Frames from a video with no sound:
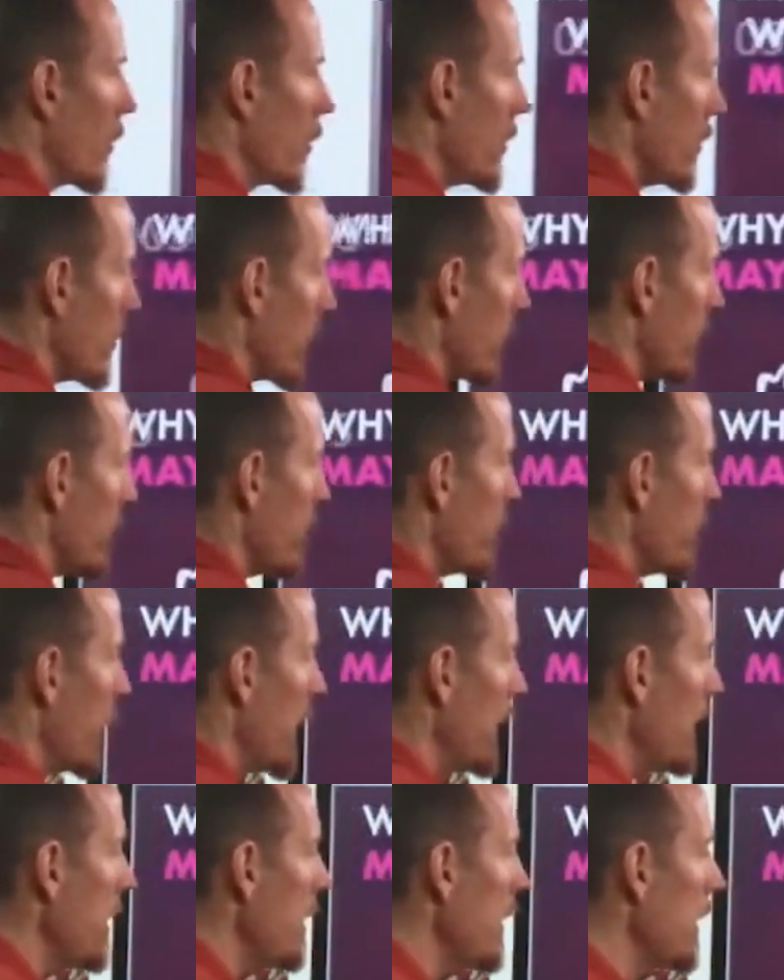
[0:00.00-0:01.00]
when you've
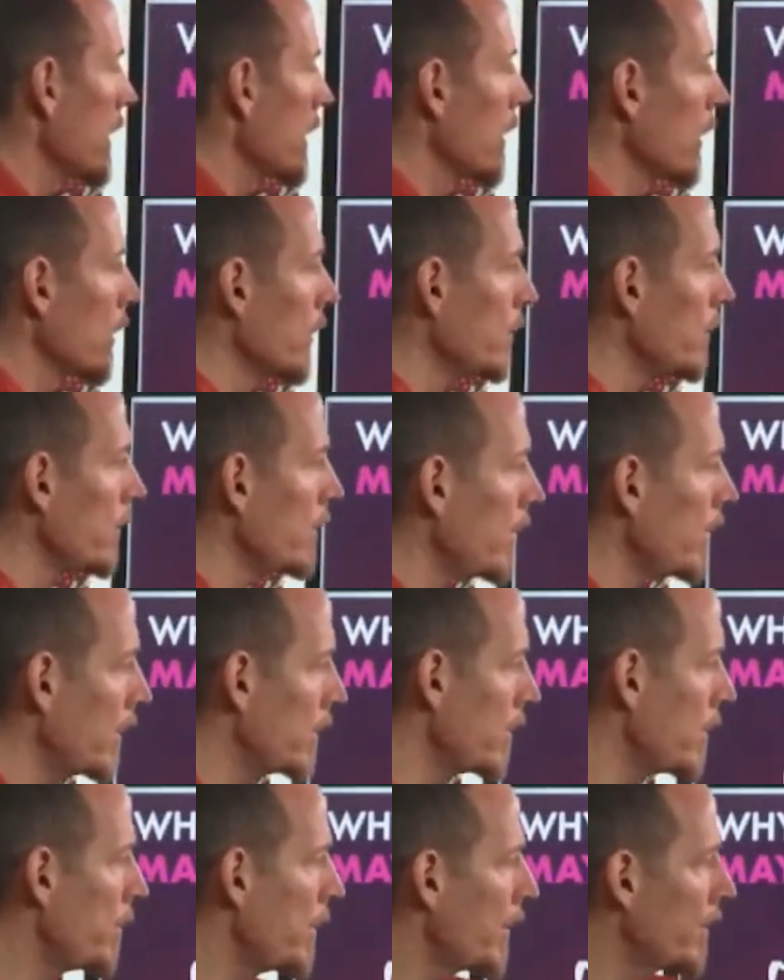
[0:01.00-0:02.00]
been eating gluten
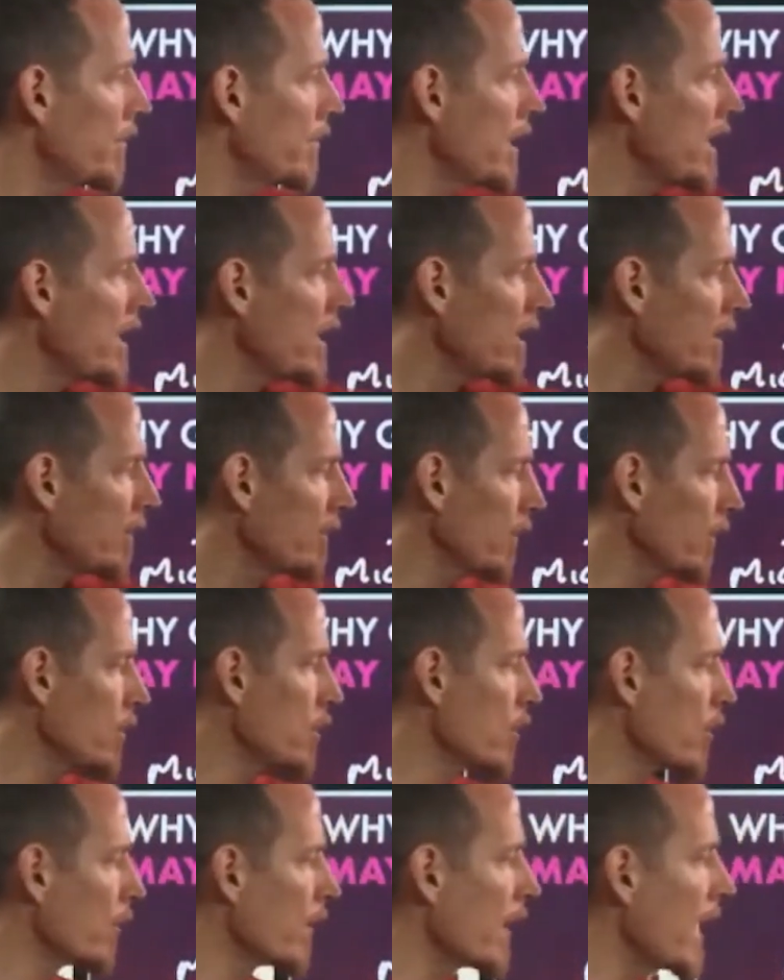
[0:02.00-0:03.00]
and you've been eating
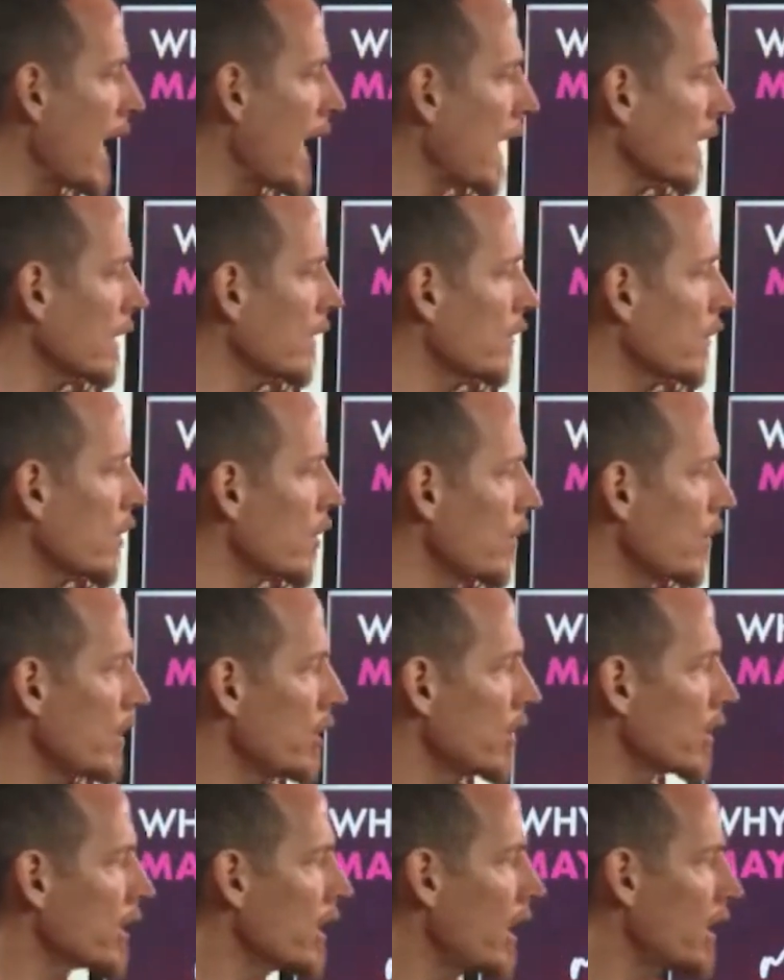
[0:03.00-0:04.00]
foods you're reactive to
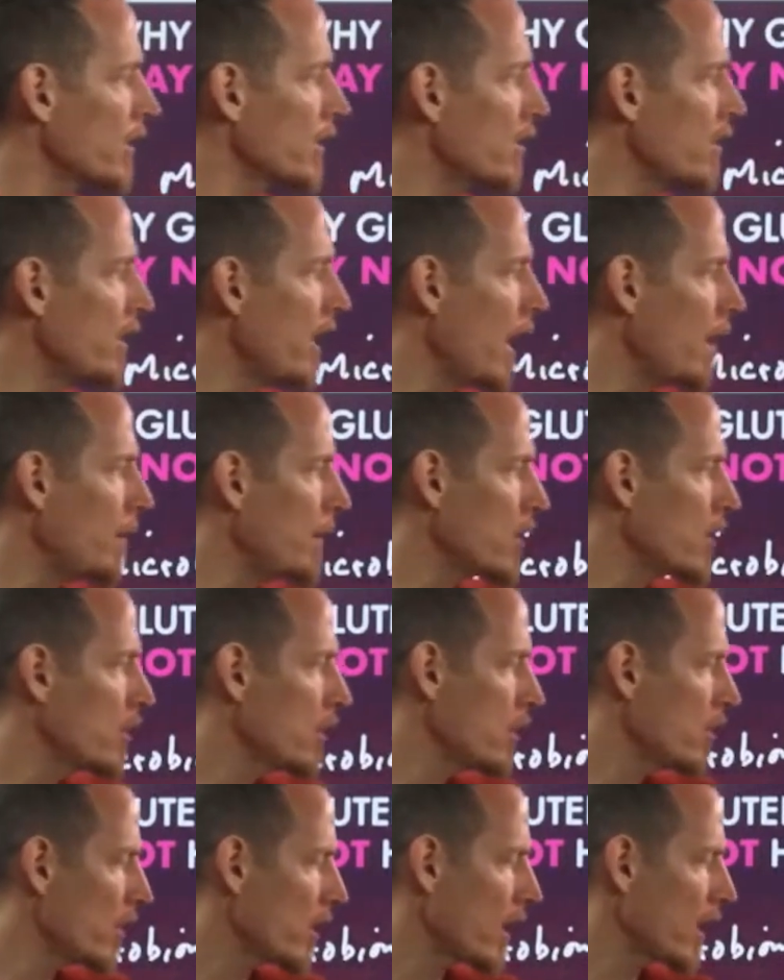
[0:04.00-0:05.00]
and your gut's
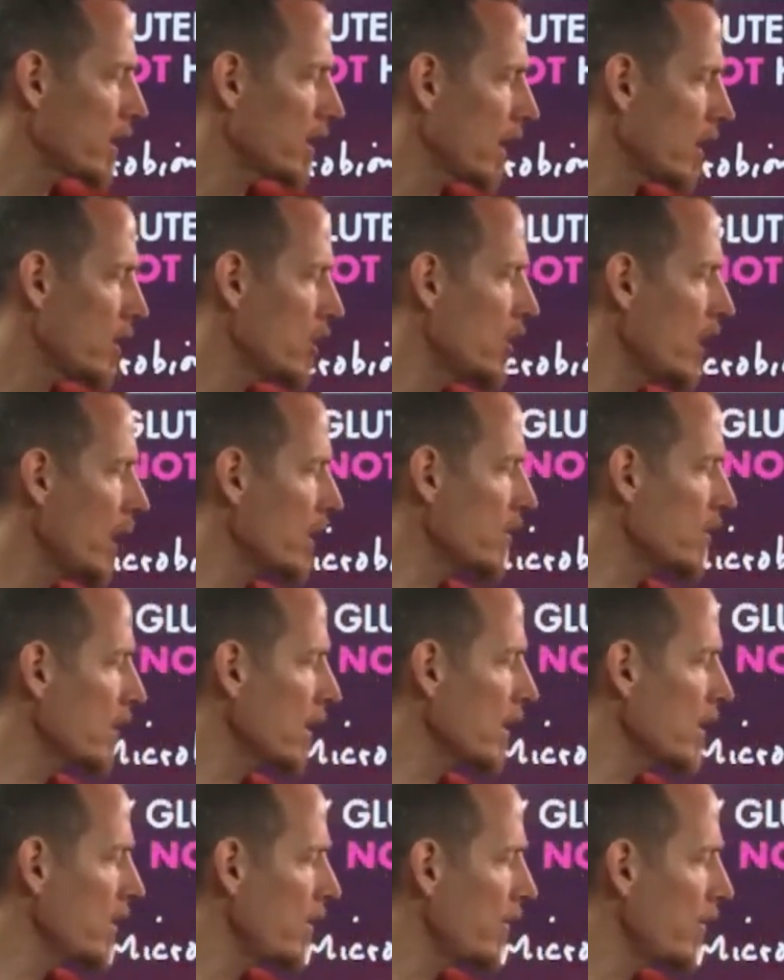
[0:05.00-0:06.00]
damaged and you're not
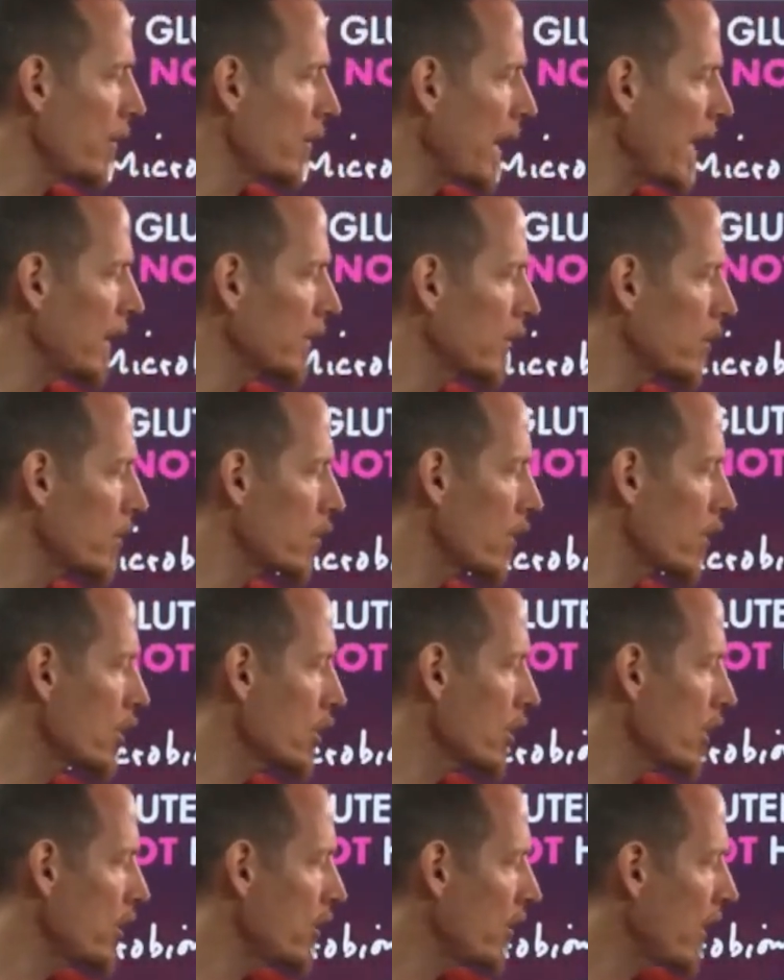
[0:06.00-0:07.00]
digesting and you've malnutrition,